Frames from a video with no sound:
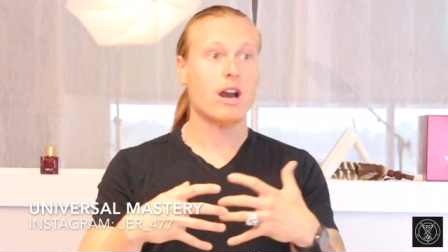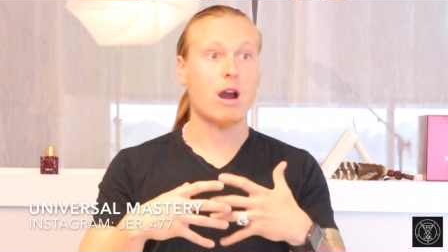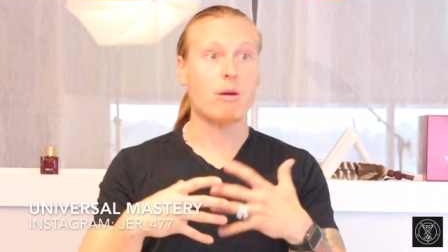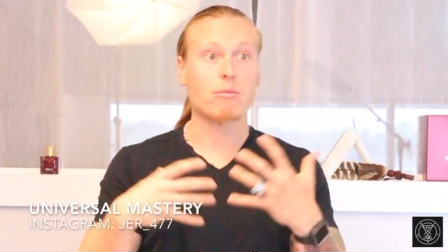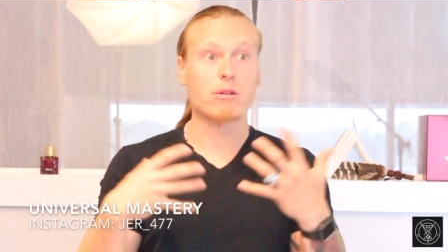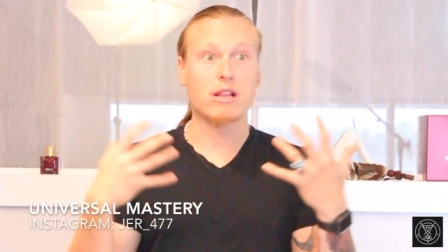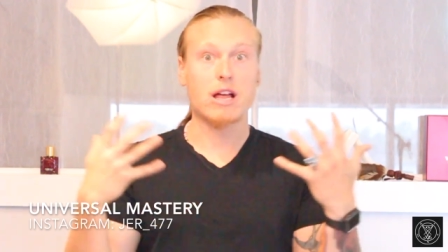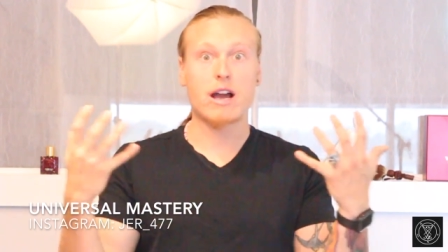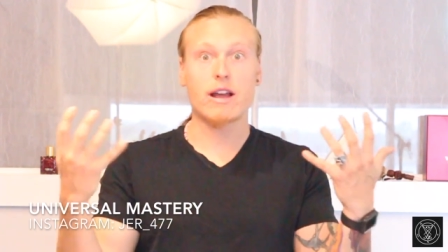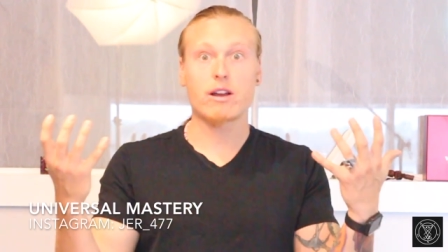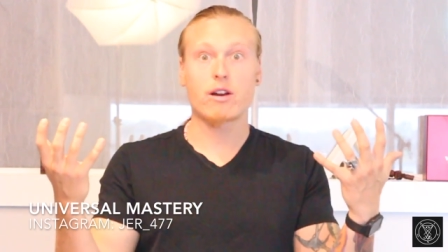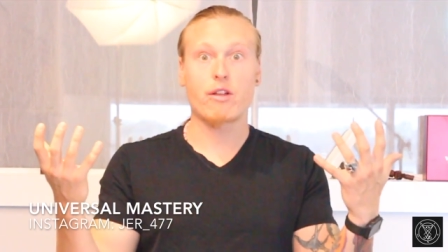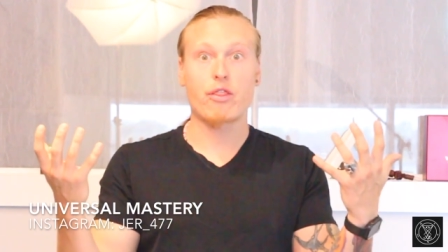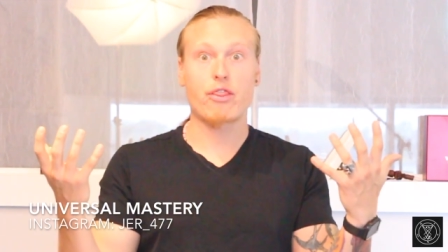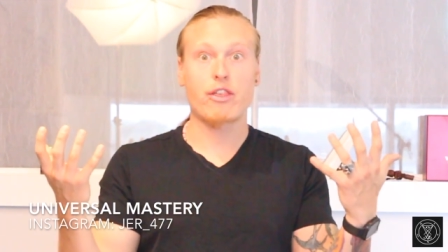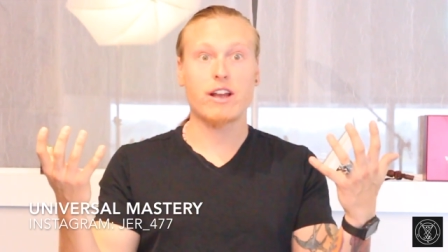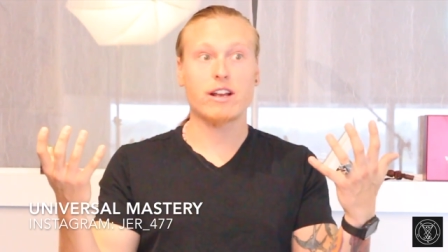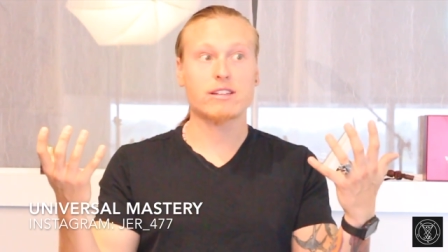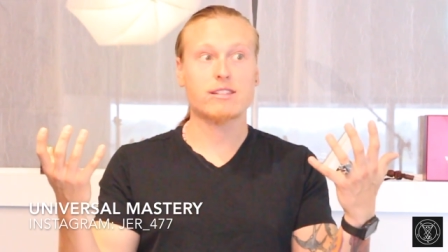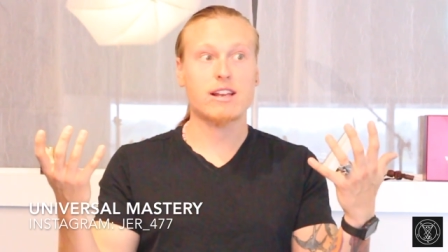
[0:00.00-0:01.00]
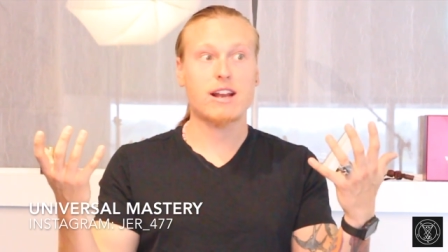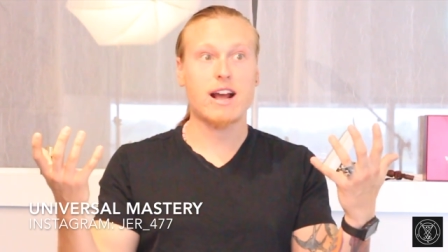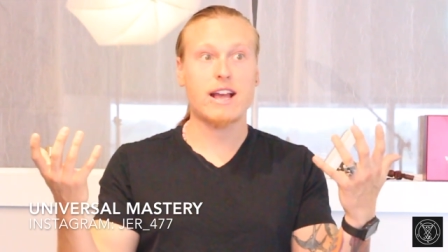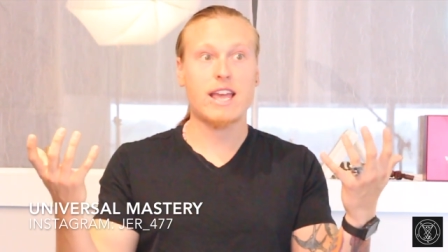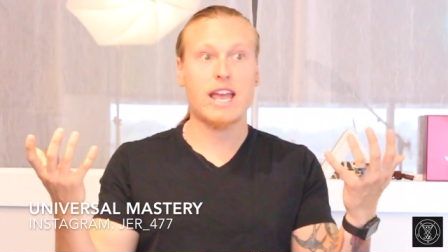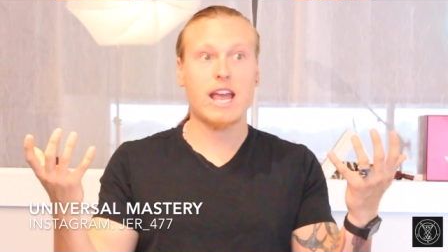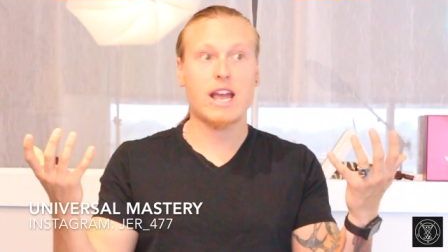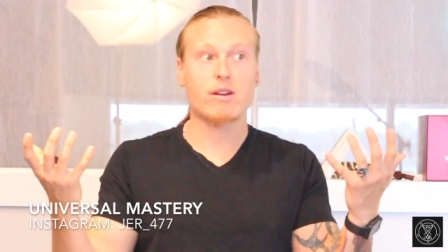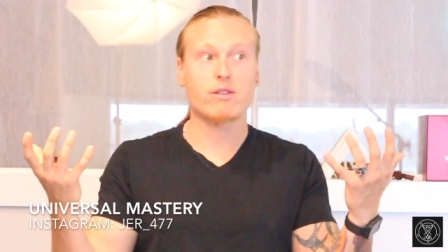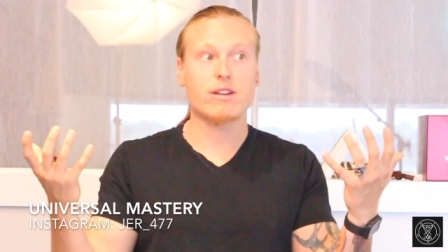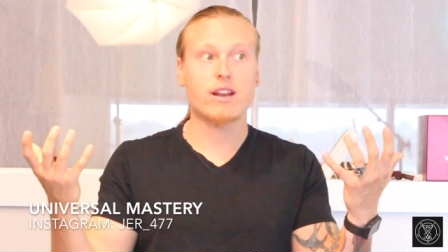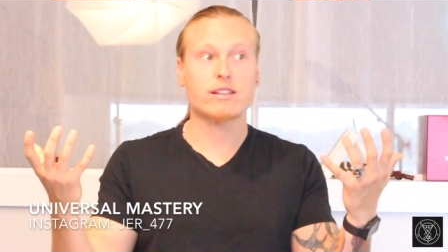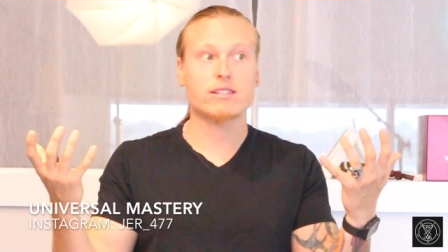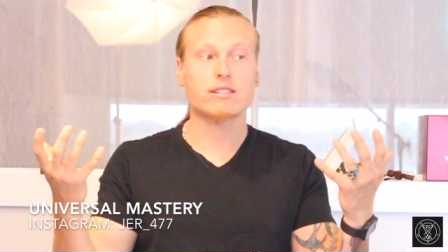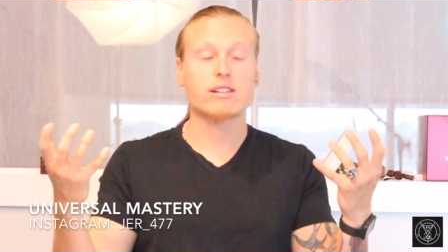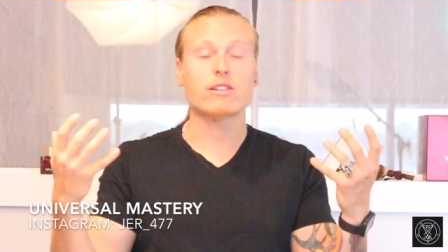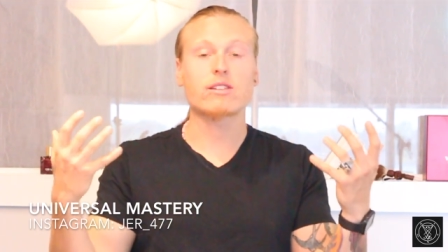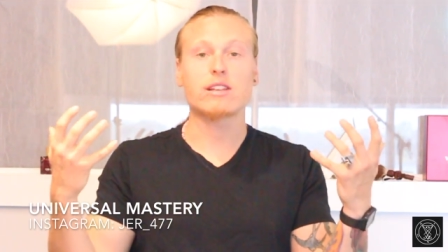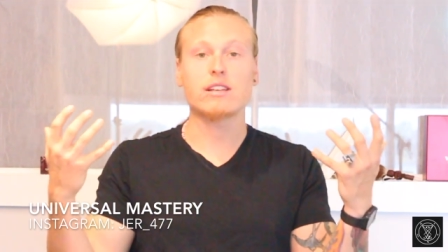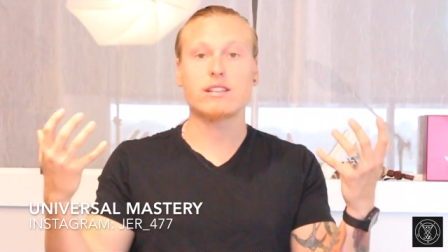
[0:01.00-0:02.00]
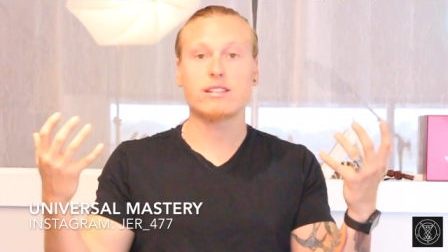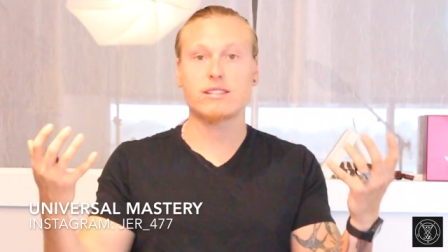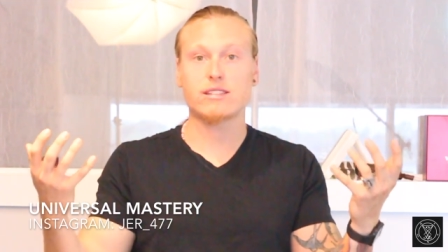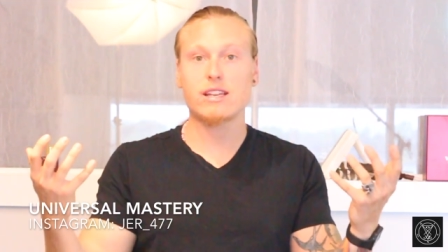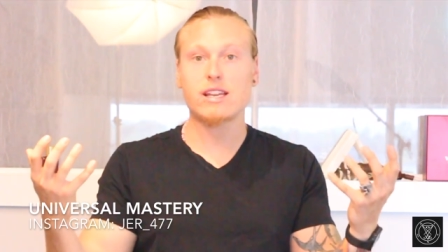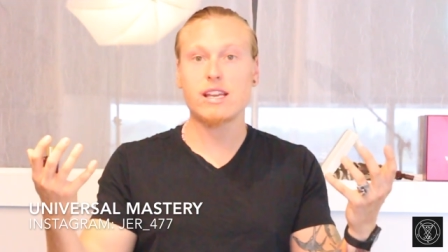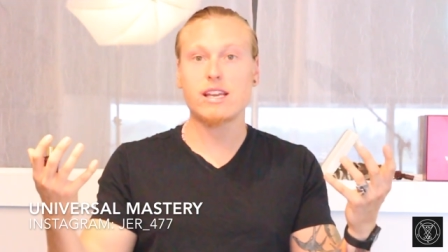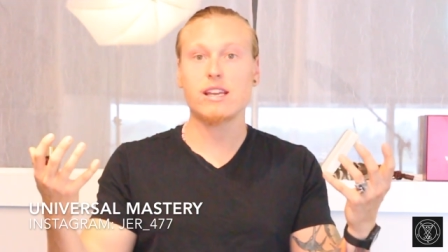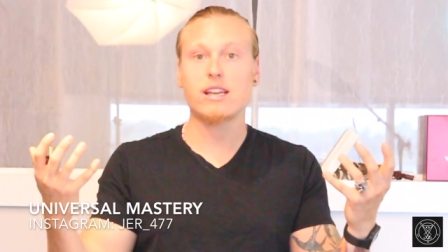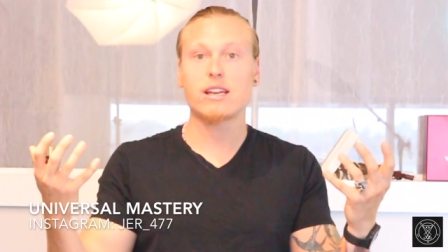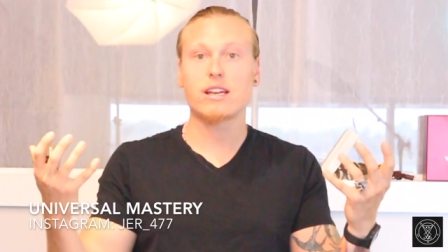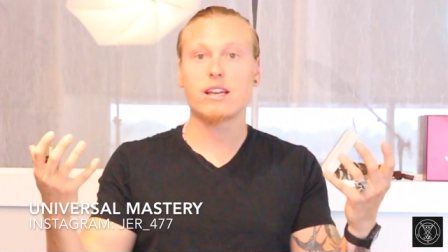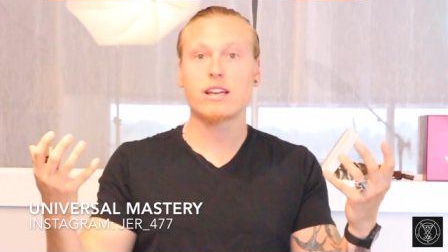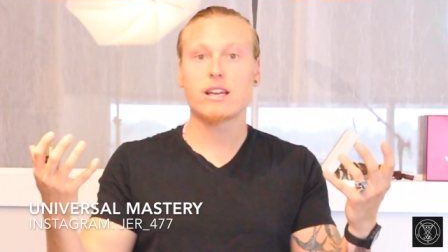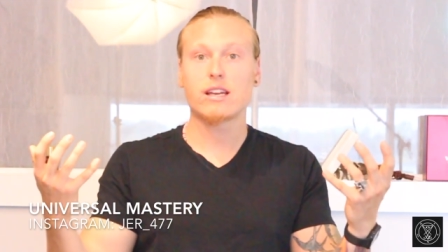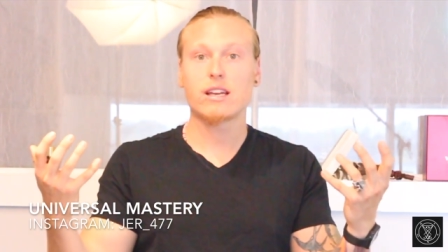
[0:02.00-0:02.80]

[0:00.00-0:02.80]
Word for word: I'm relying on things that I can't necessarily see.